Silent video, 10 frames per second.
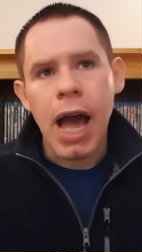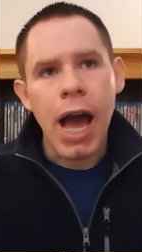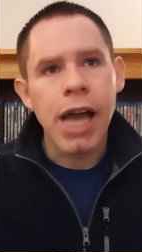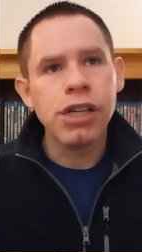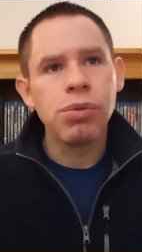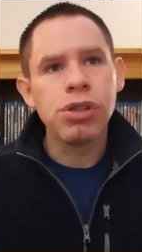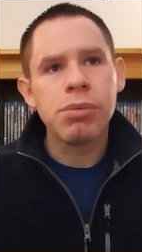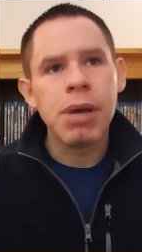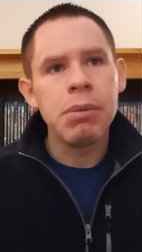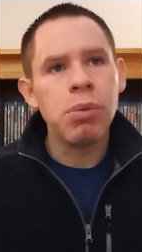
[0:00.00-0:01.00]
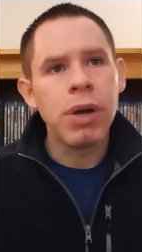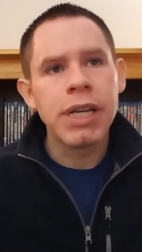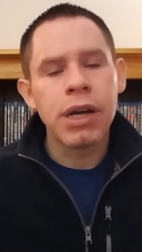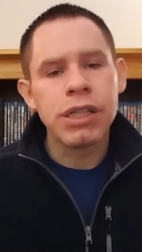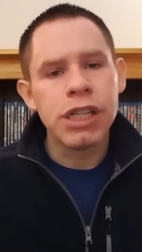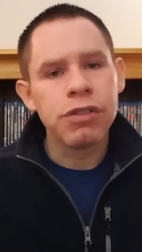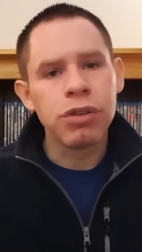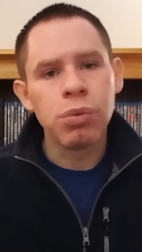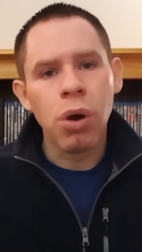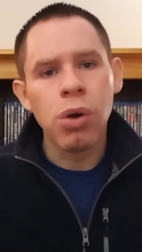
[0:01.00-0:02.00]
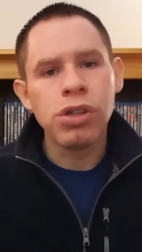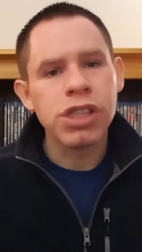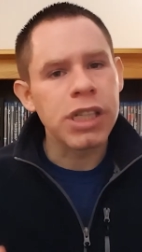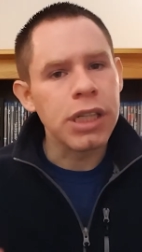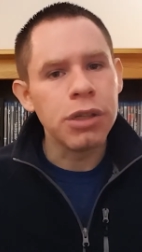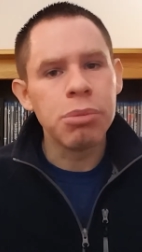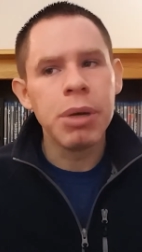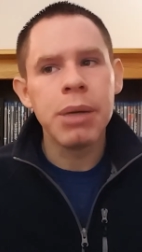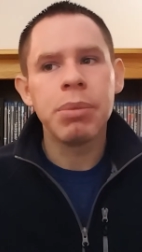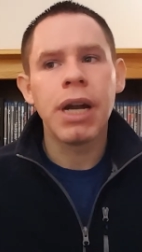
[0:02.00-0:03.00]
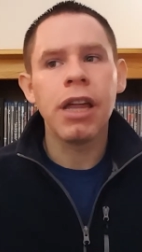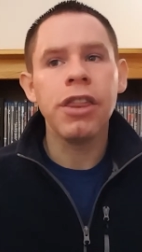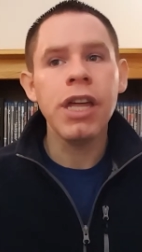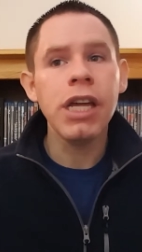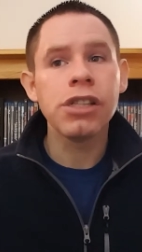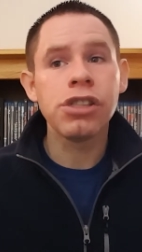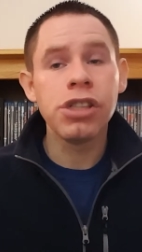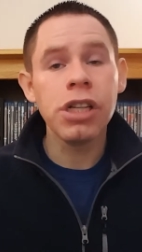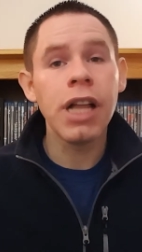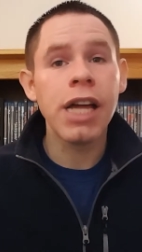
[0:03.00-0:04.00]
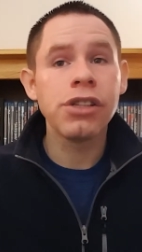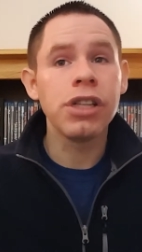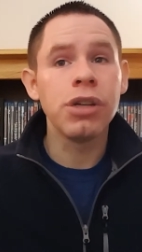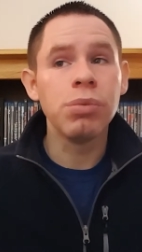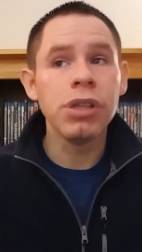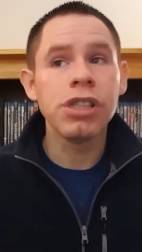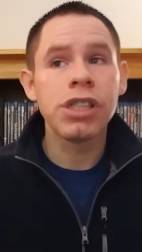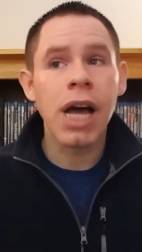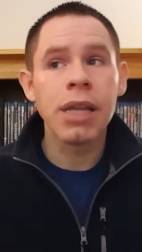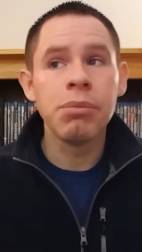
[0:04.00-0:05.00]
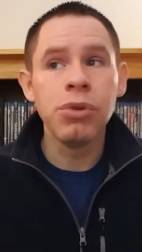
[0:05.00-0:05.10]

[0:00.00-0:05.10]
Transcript: I just wish it maybe went down a different road just a little bit, but I think it's still actually a really solid